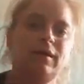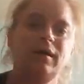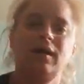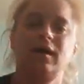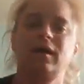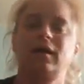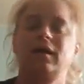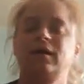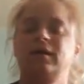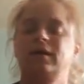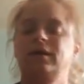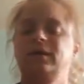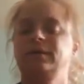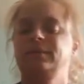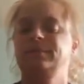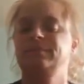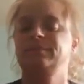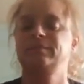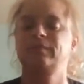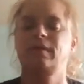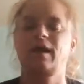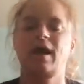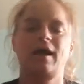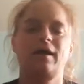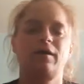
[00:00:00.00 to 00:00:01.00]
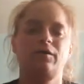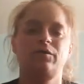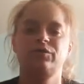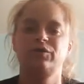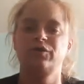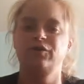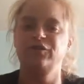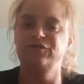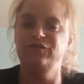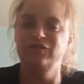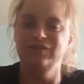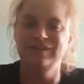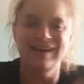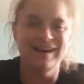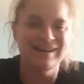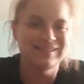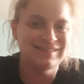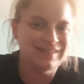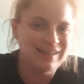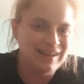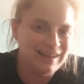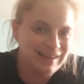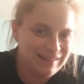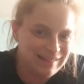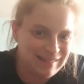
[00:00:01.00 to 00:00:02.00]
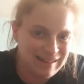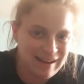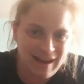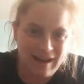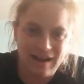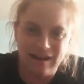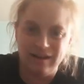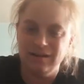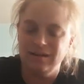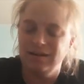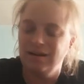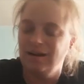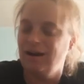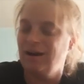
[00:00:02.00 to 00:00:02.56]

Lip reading: I don't know if you guys like that.